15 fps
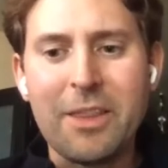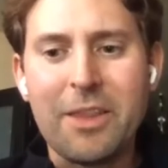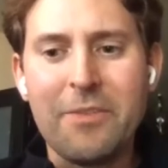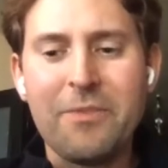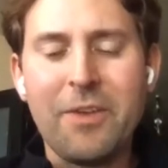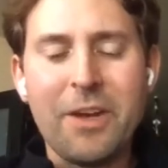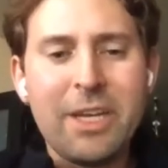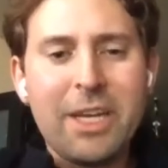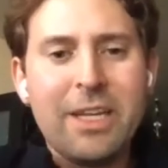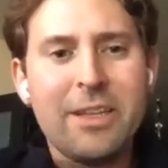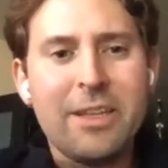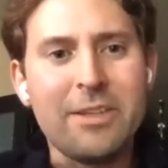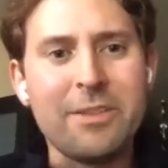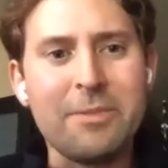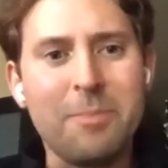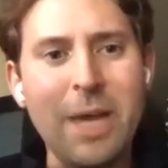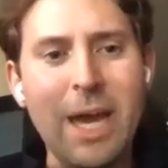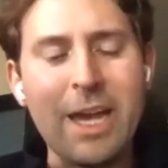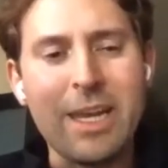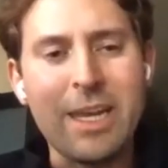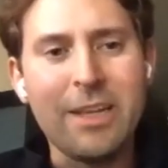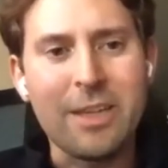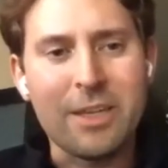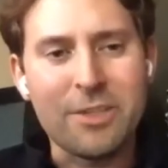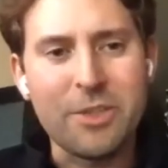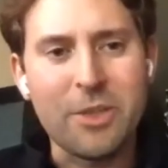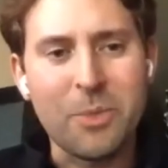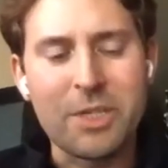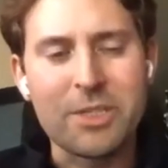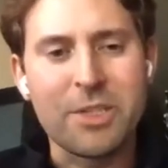the funding backing, like, so
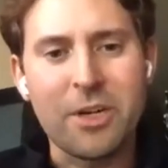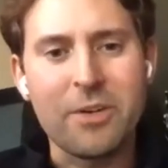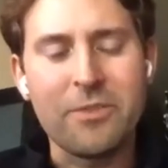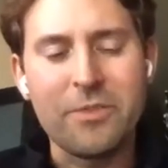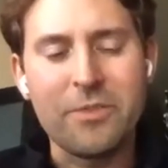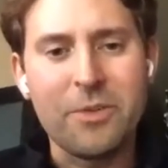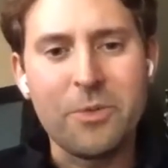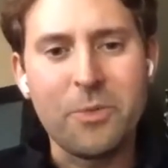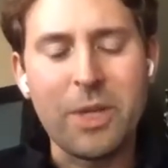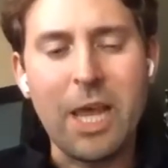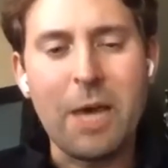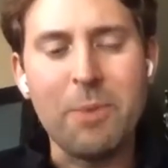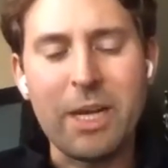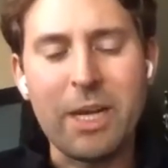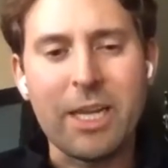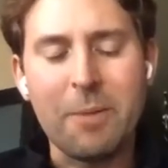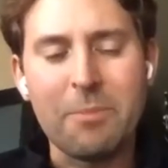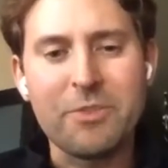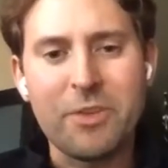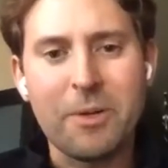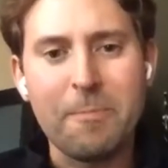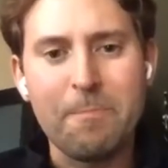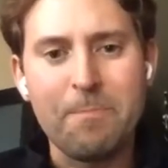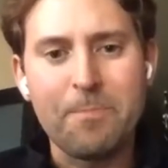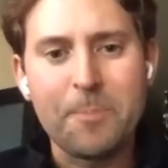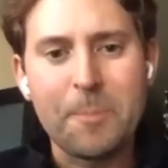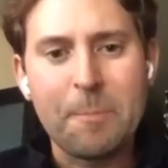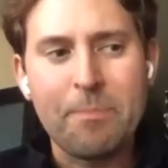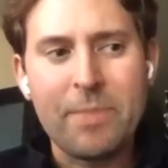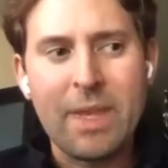the reserve, where that money comes from,
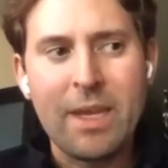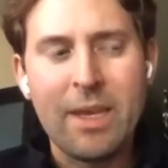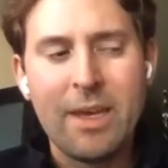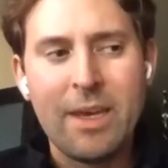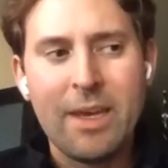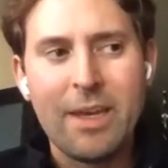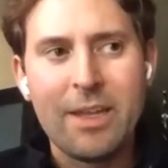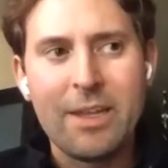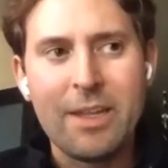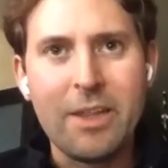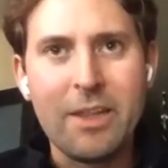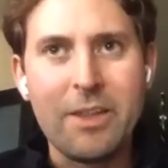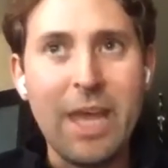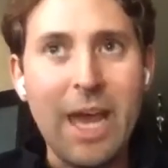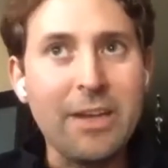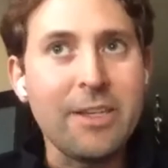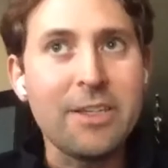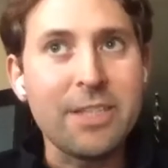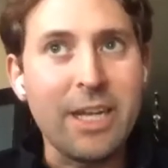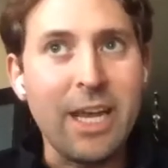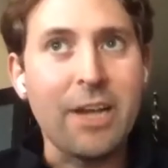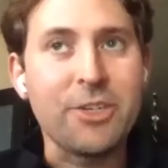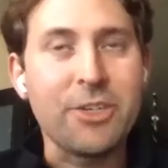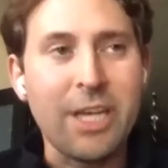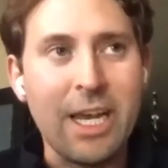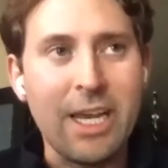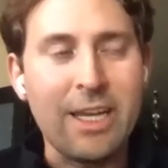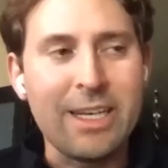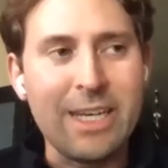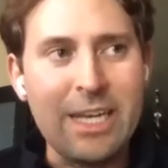that doesn't
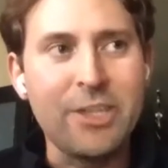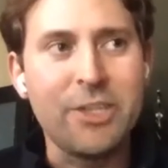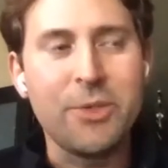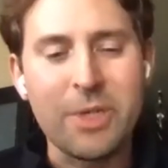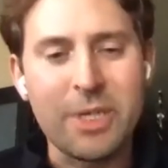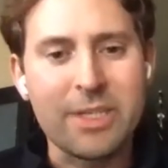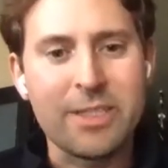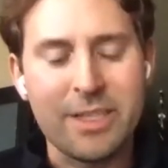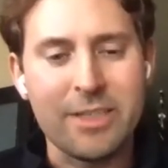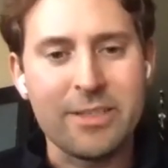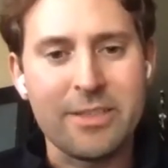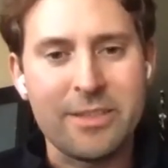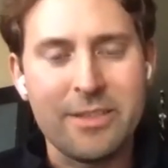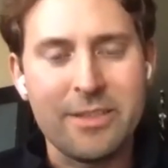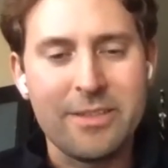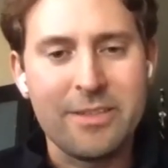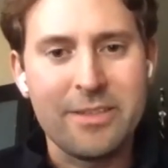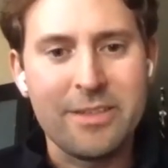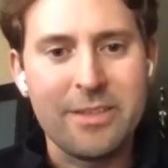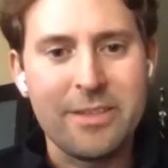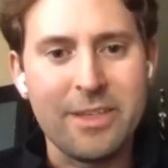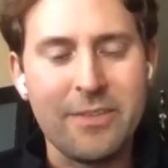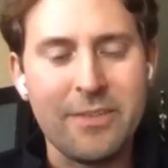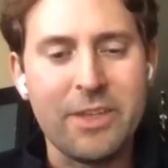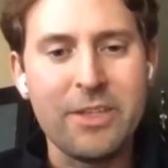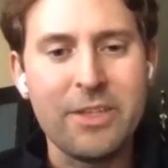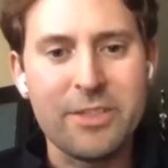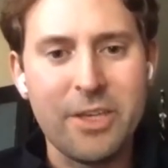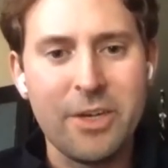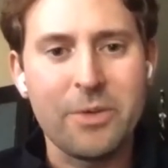actually need to exist. If
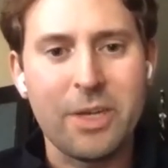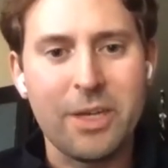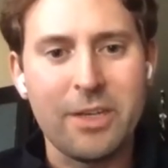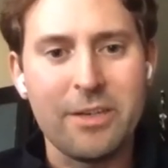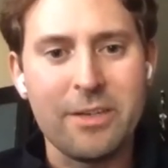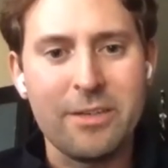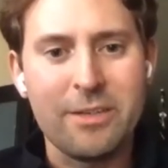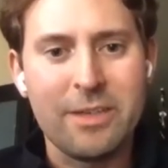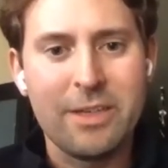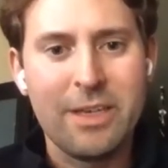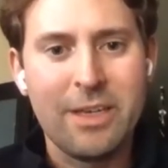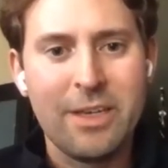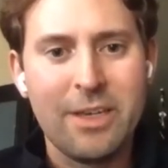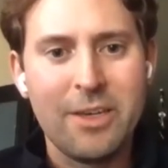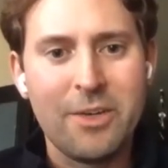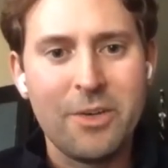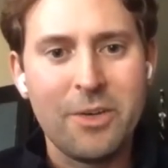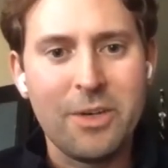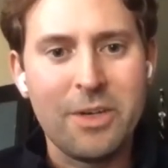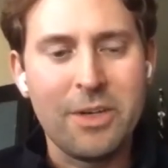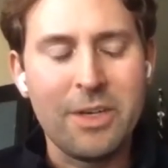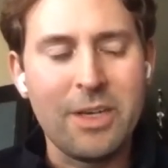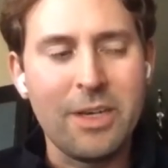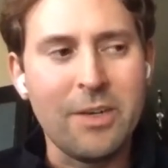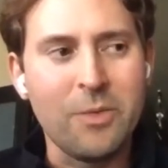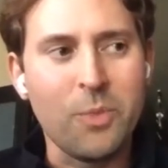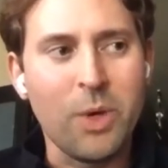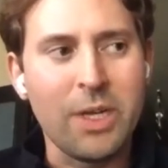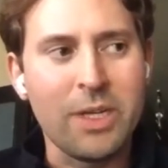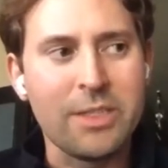this token
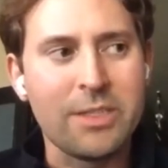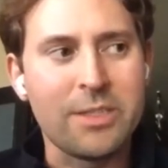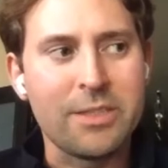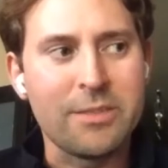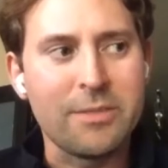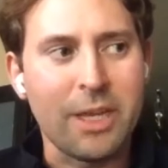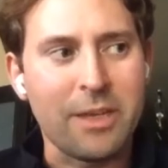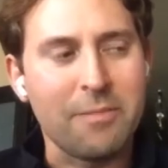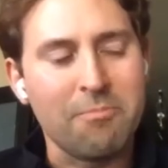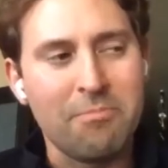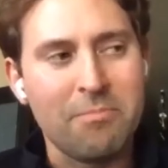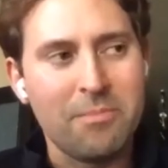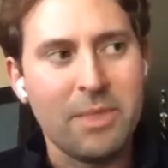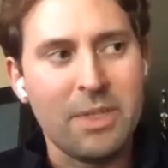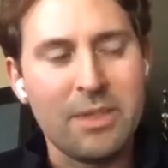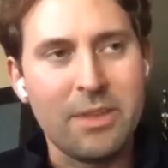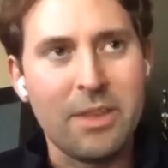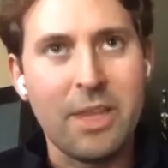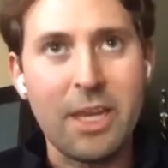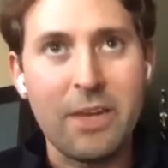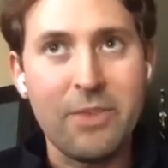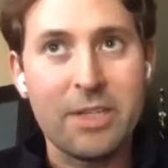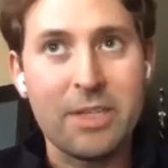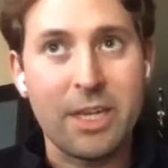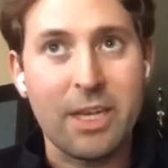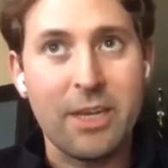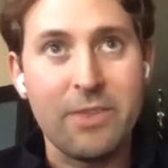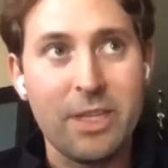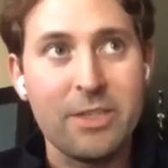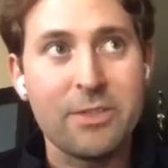was like, think of it as like,
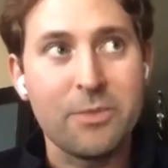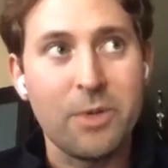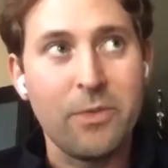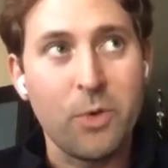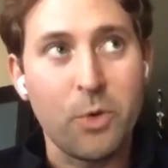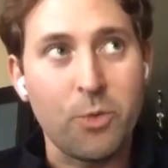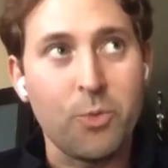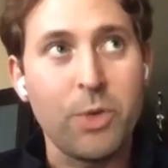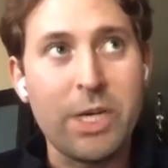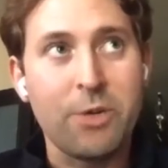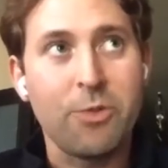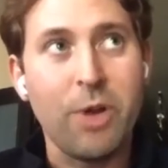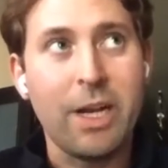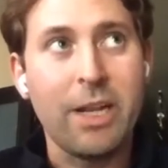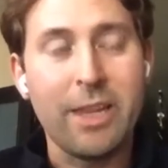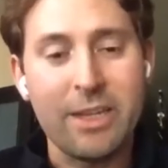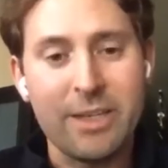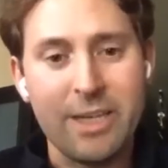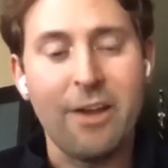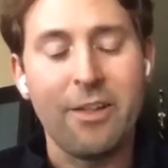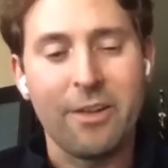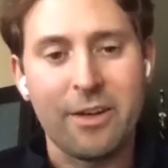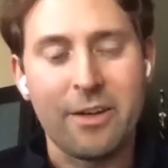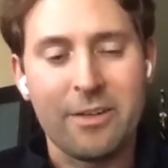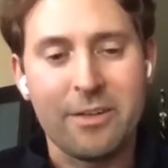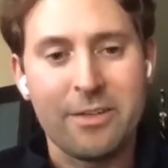if we're recreating the dollar,